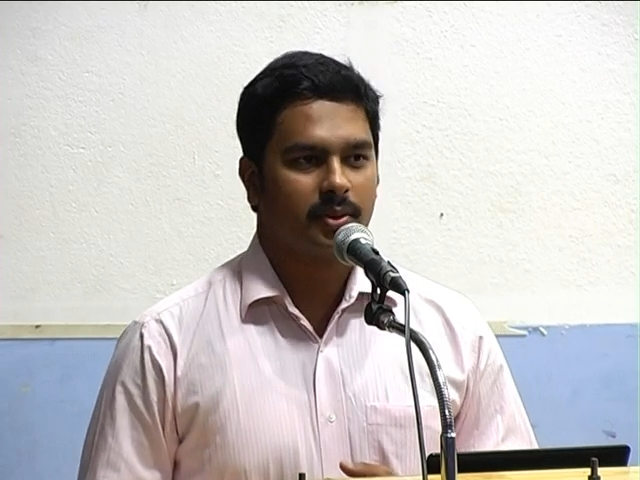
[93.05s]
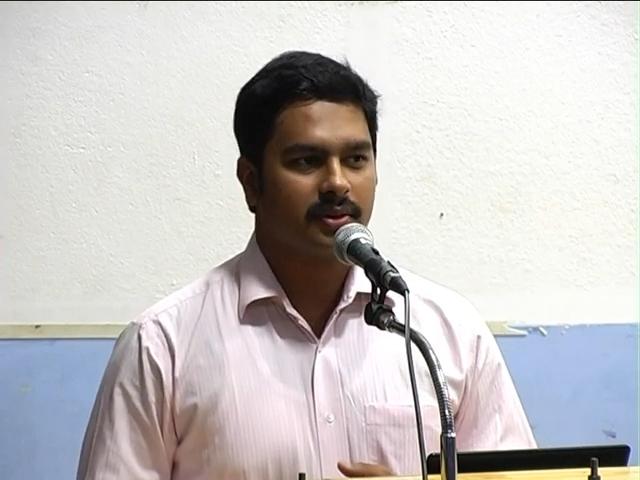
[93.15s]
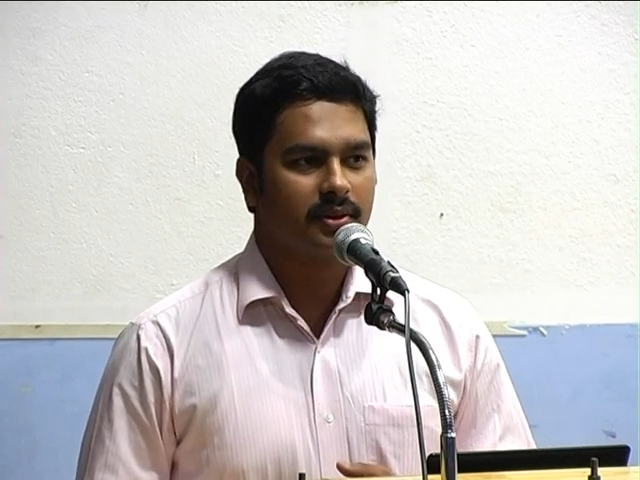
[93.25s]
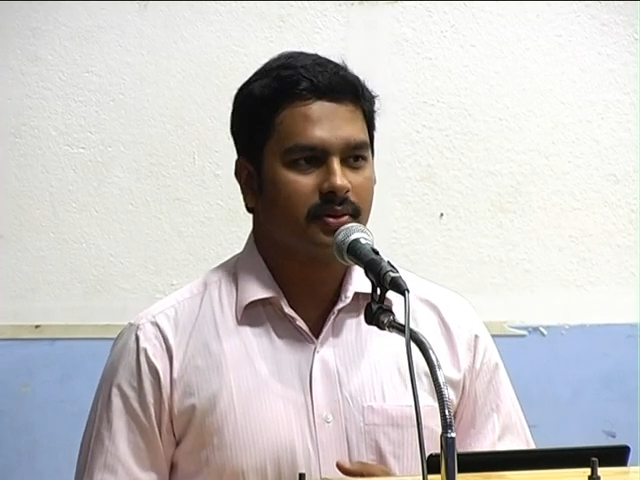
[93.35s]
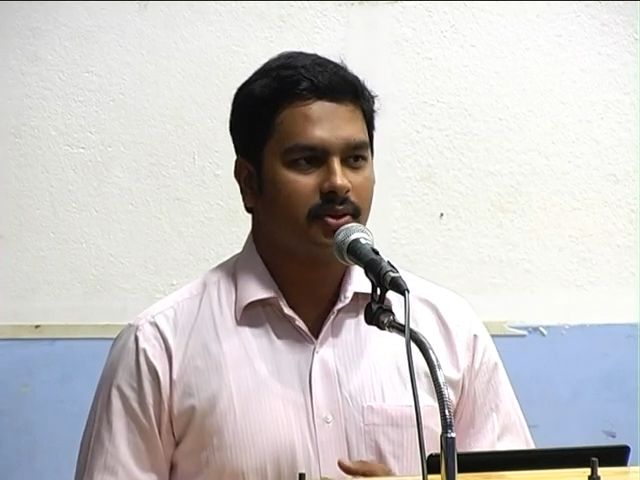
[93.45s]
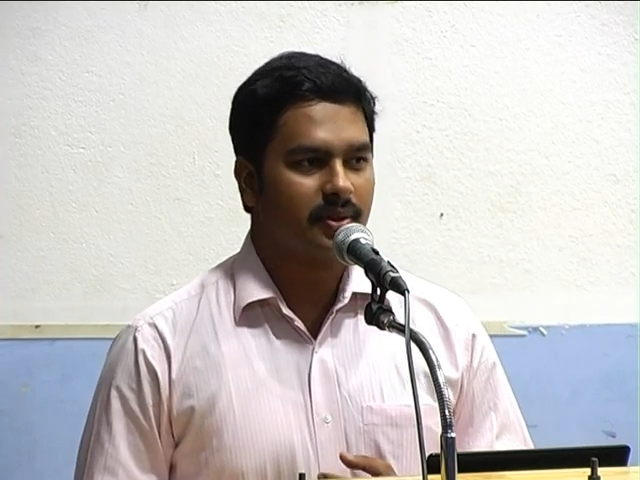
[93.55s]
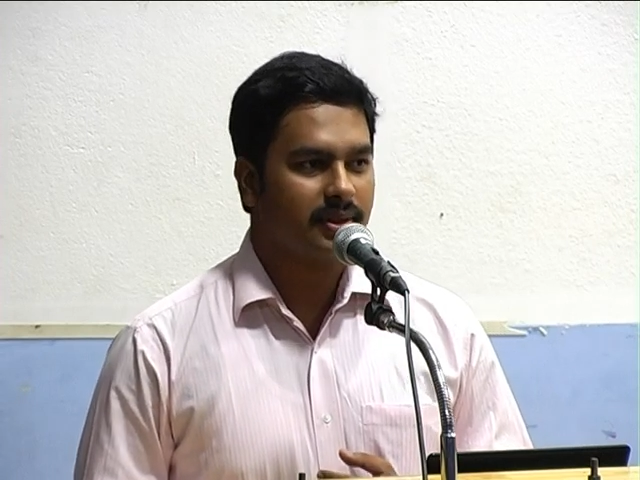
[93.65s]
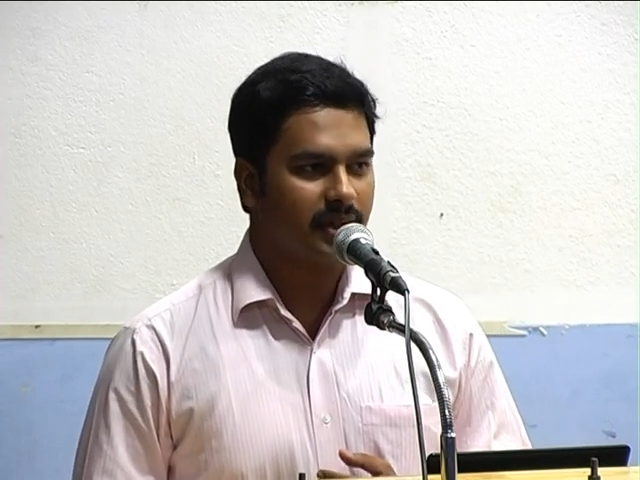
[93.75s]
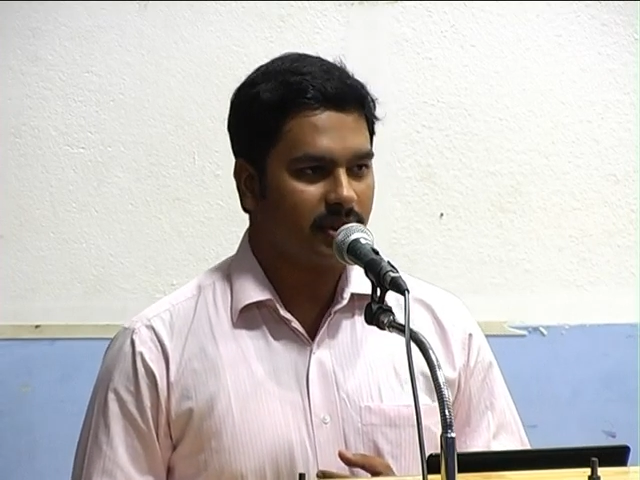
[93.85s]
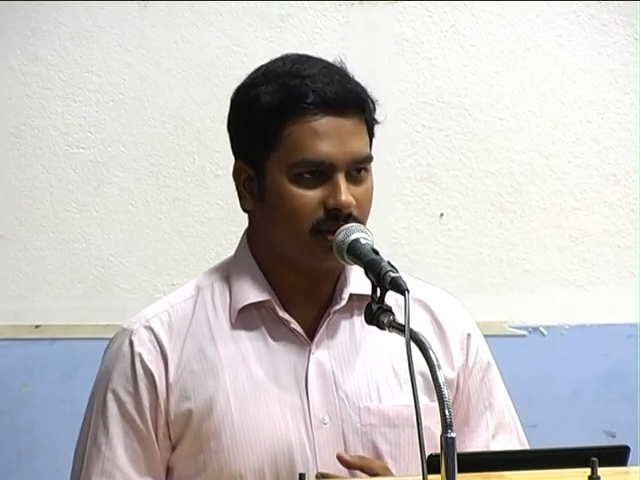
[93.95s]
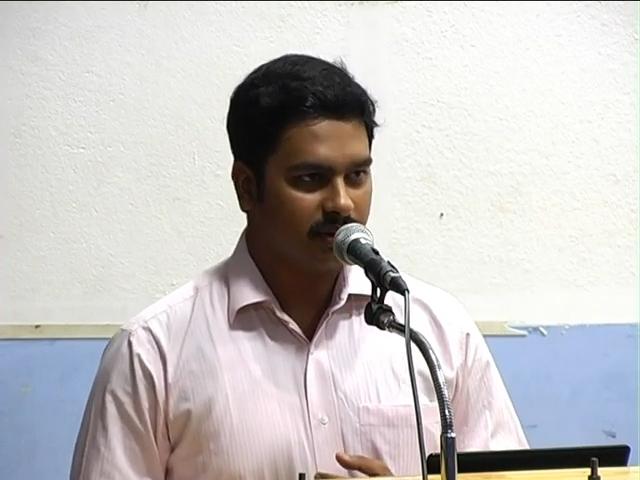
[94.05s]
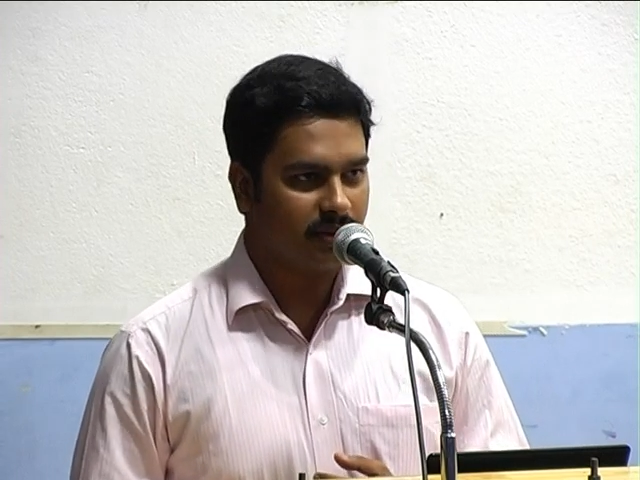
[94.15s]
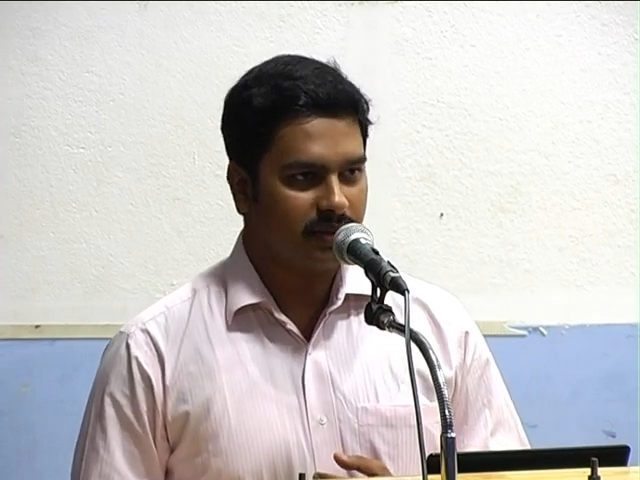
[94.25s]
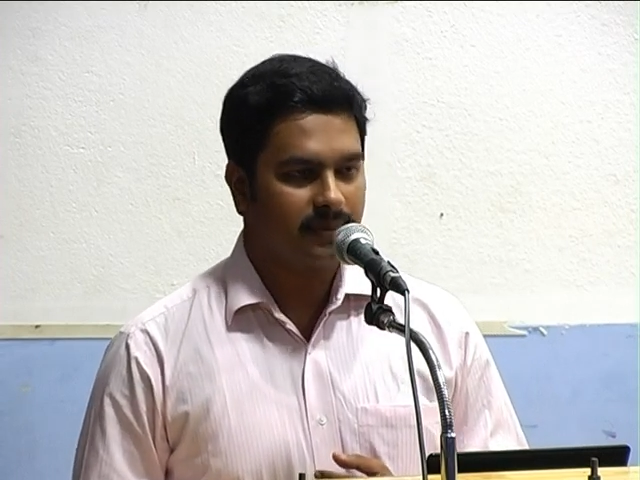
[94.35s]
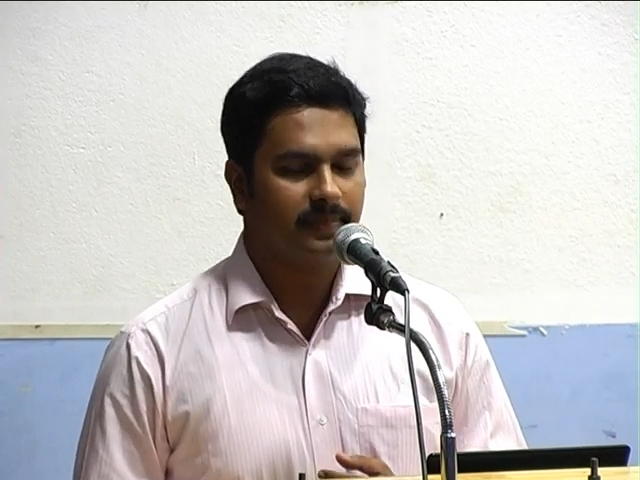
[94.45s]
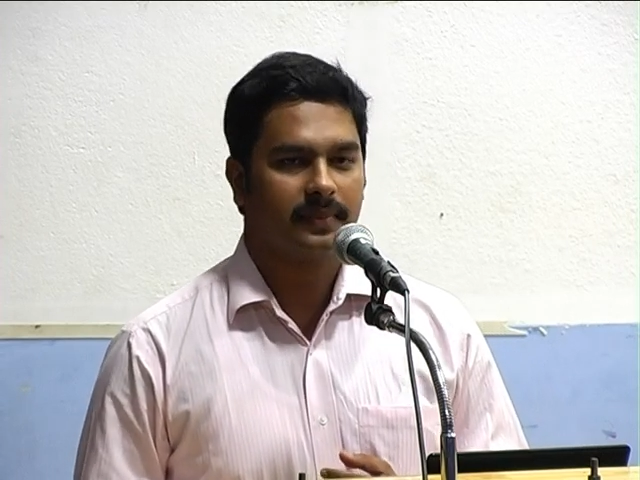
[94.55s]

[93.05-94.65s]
was in US technologies,